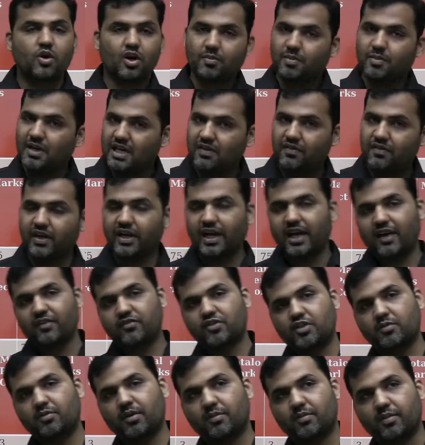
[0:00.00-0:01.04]
not be leaving
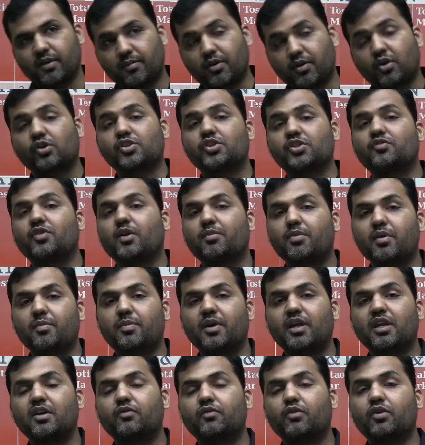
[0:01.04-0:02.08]
IIFT paper, because if you're
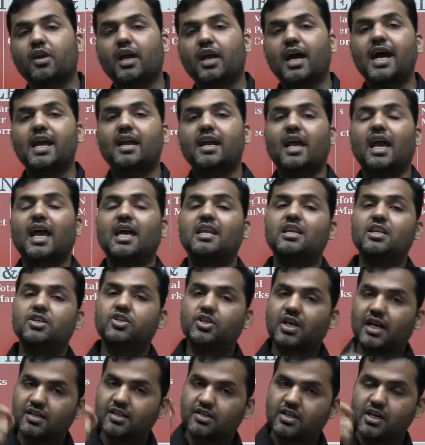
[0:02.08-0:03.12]
preparing for CAT, any
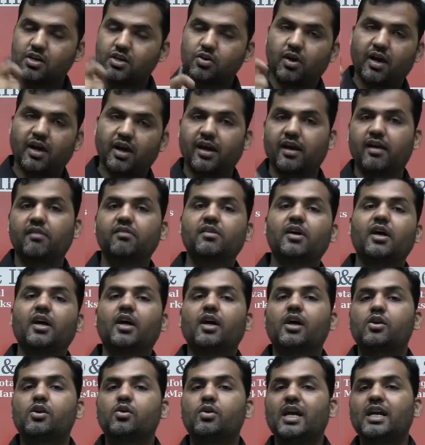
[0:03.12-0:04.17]
chance that you have
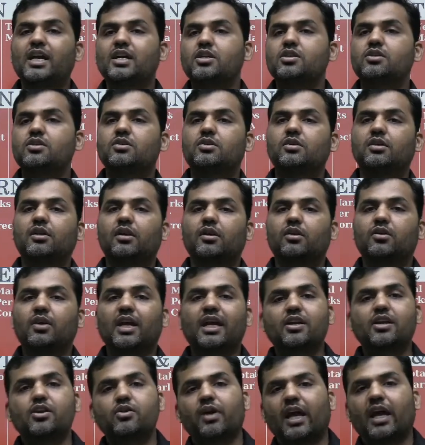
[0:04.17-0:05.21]
to get
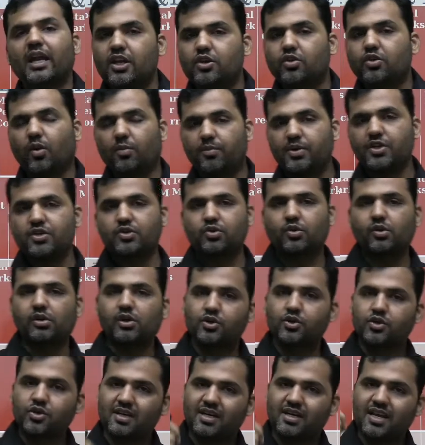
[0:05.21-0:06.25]
into any top B school,
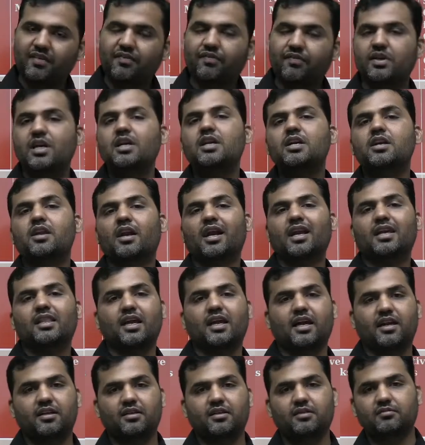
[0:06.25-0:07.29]
you should definitely try
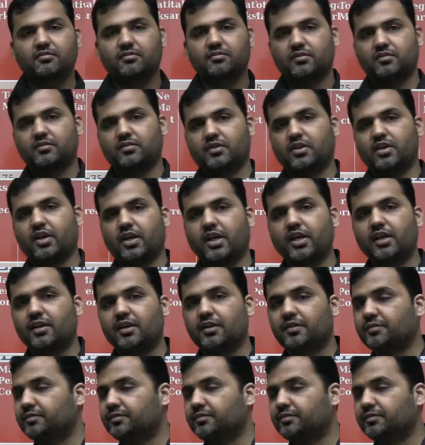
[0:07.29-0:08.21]
that. Okay?